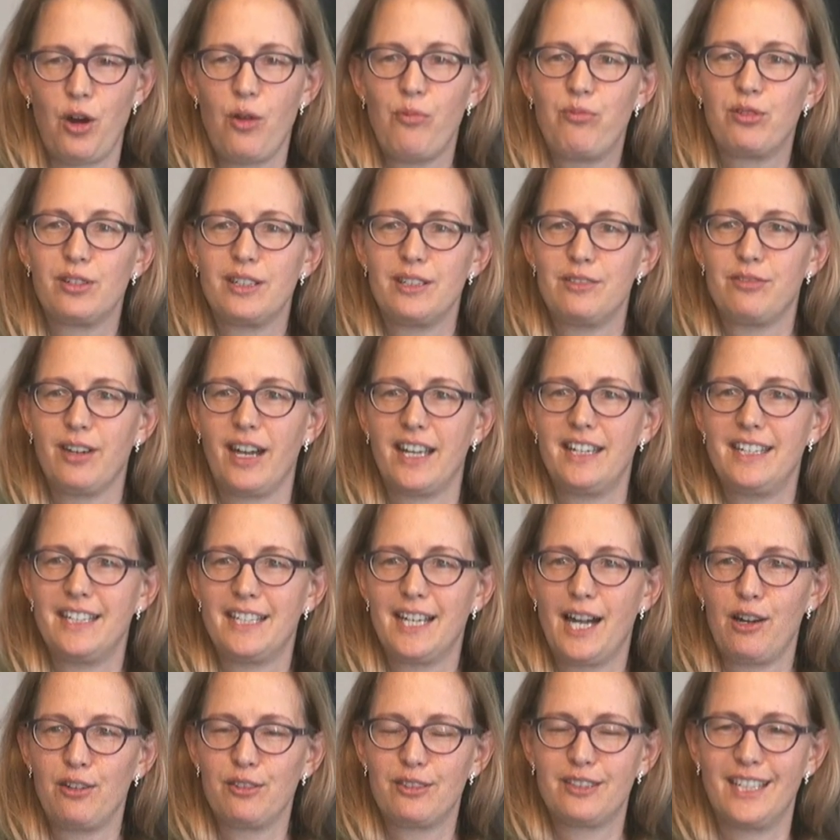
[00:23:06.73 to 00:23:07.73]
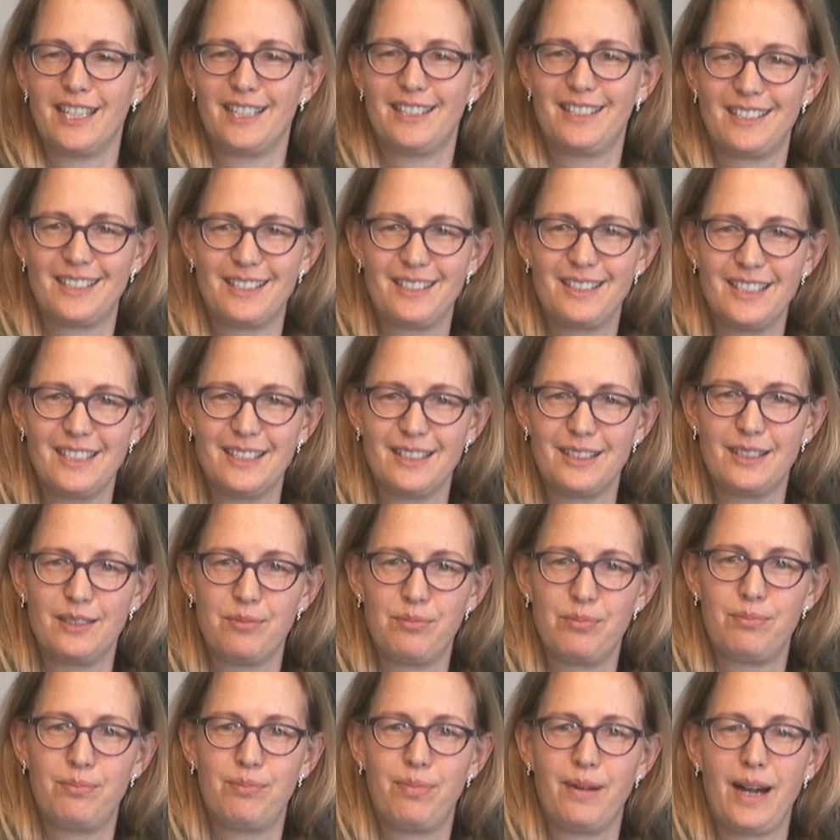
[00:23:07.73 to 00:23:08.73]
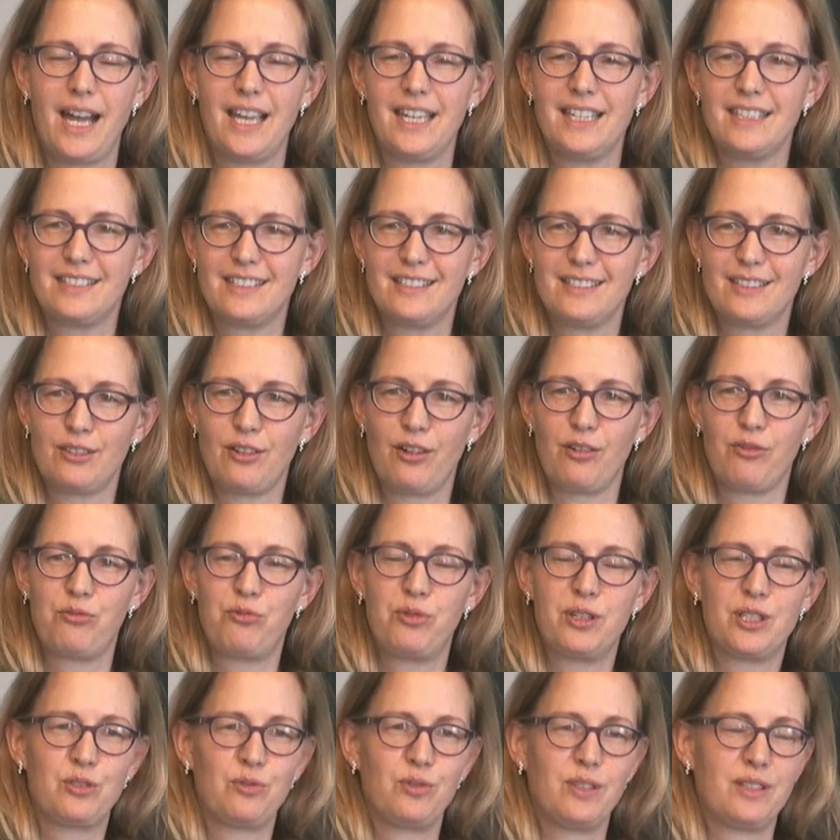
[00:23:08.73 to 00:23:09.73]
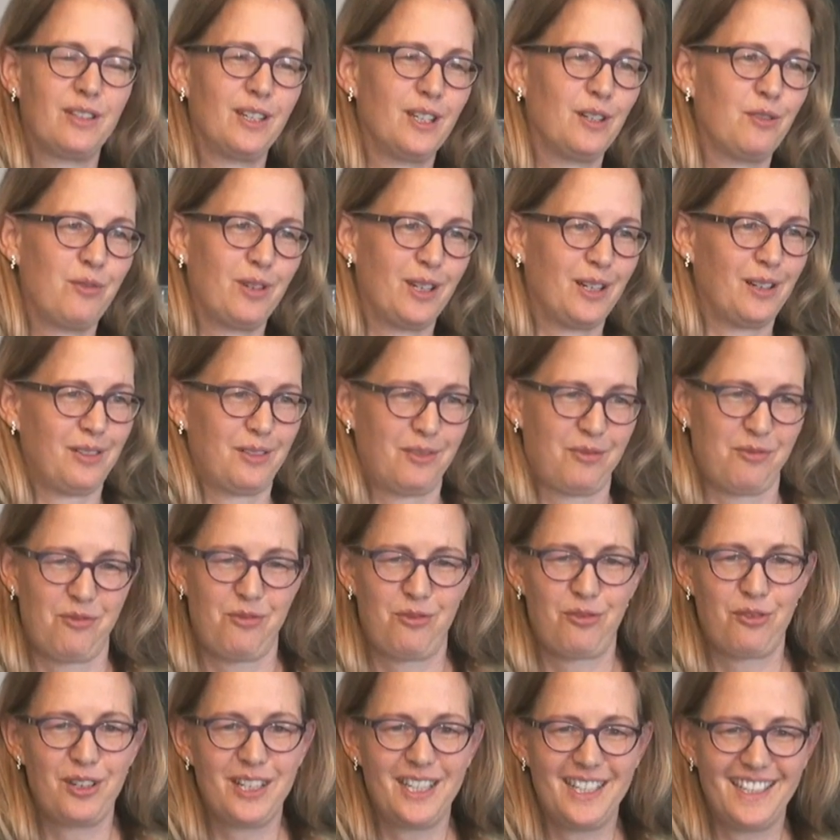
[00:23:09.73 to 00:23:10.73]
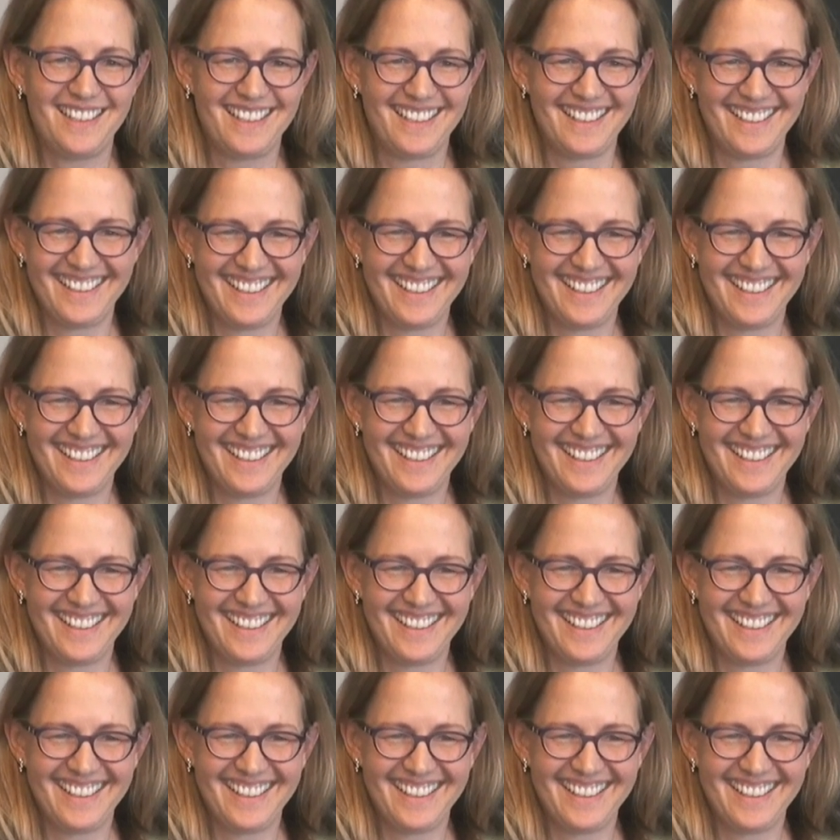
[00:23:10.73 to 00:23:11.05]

hopefully finding out that the, the biases of which we think we are free,